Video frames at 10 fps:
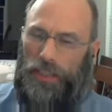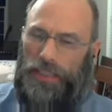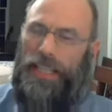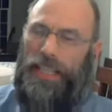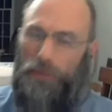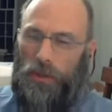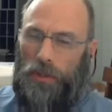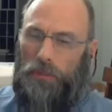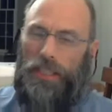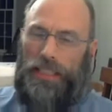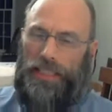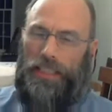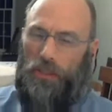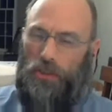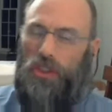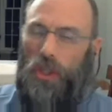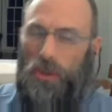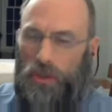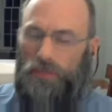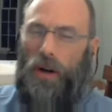The skeptical community thinks they're so
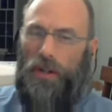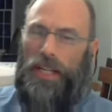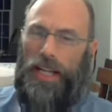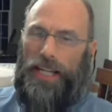smart